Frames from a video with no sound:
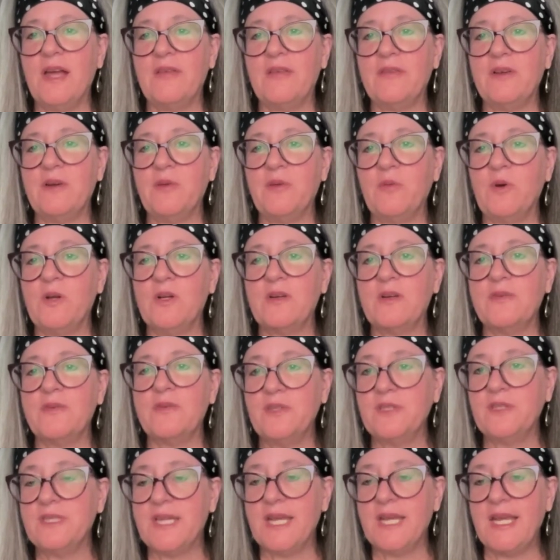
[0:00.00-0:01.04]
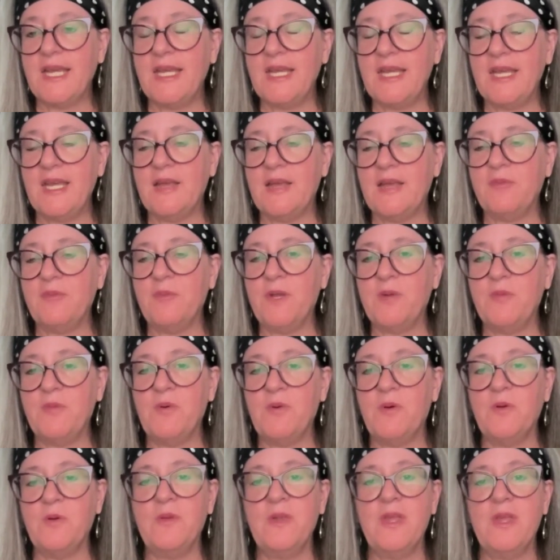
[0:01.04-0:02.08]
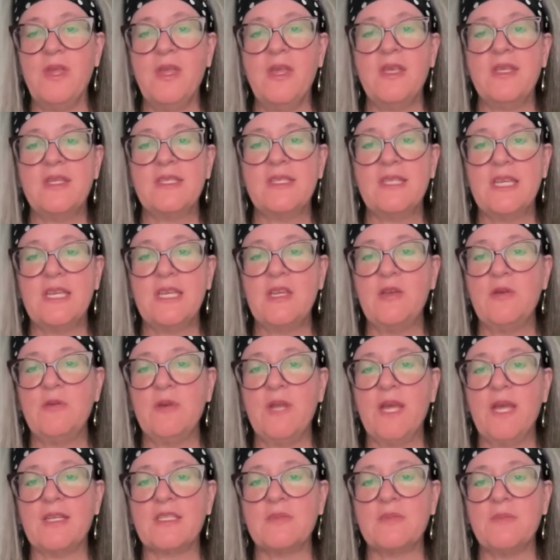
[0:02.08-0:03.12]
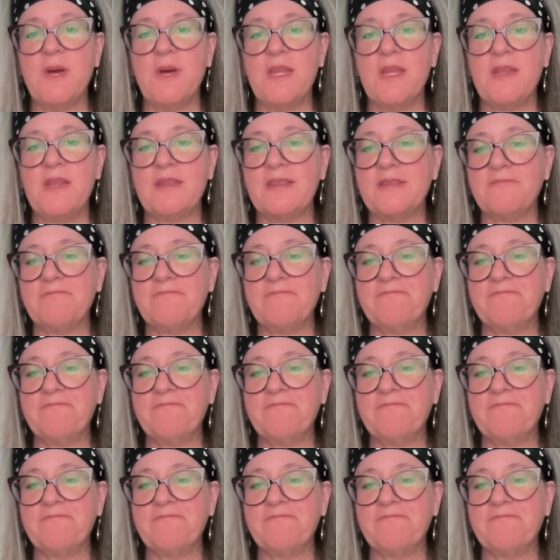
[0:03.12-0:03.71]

Have a wonderful day, and we will see you next month.